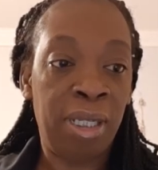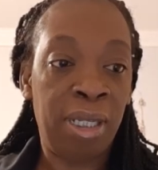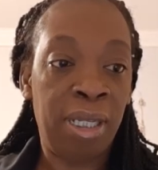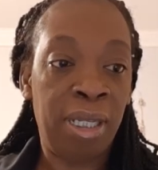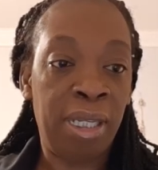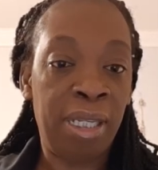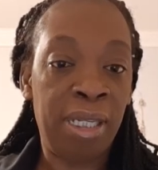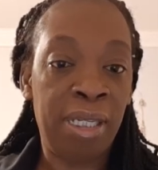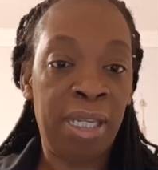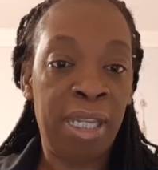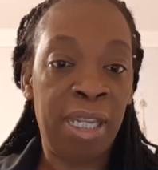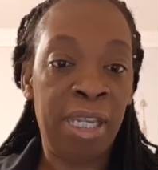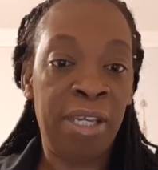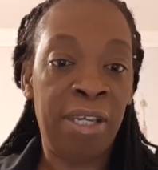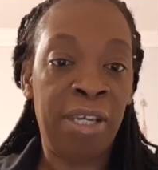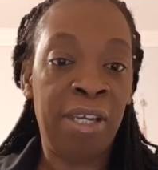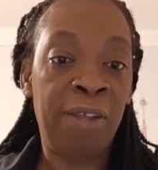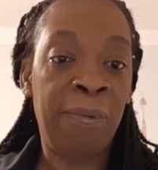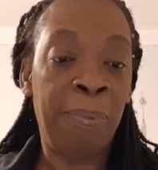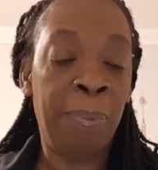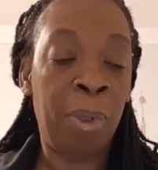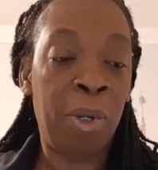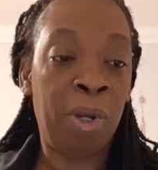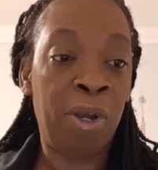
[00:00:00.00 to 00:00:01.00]
In
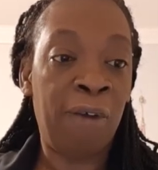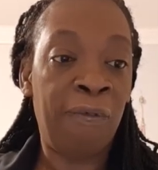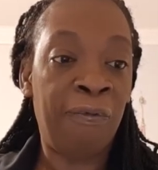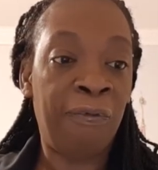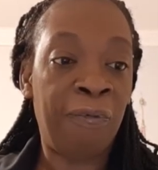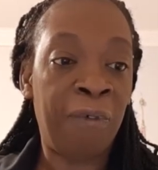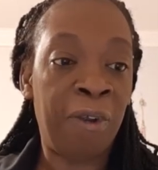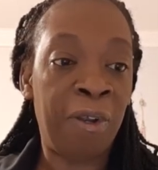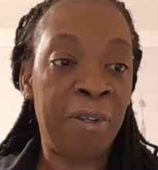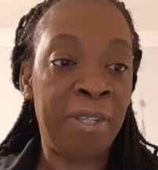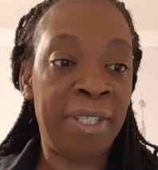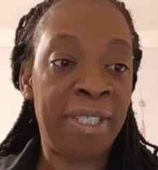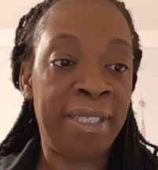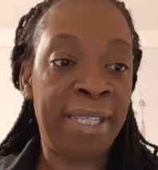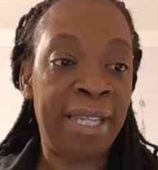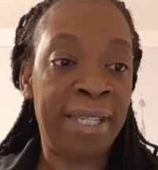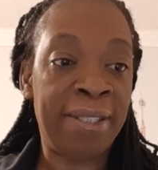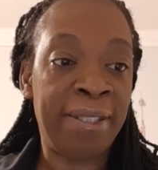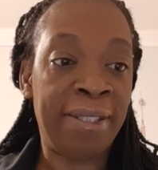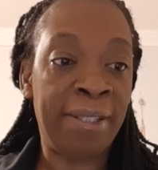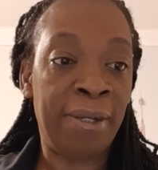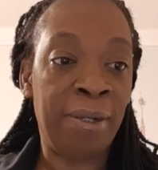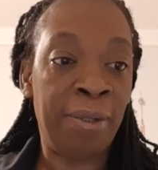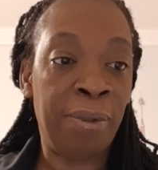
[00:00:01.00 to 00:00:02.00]
the book of 1
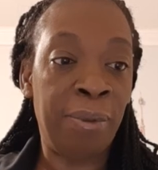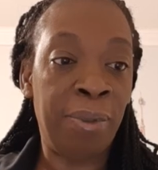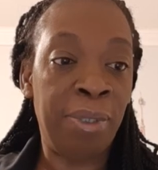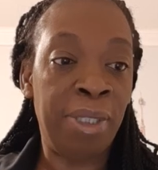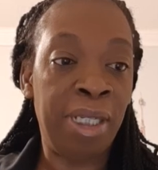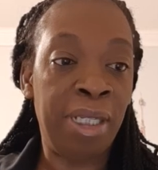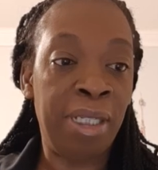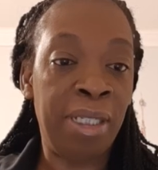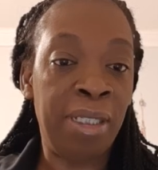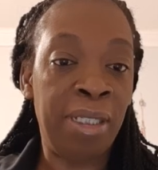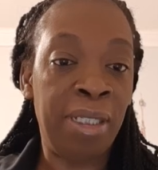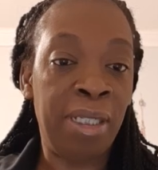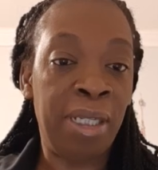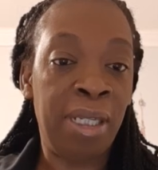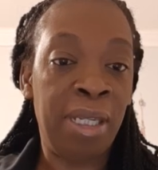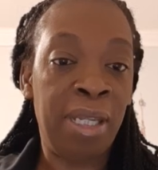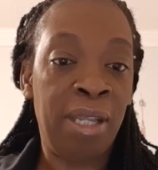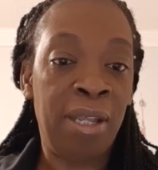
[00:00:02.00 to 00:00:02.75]
Thessalonians,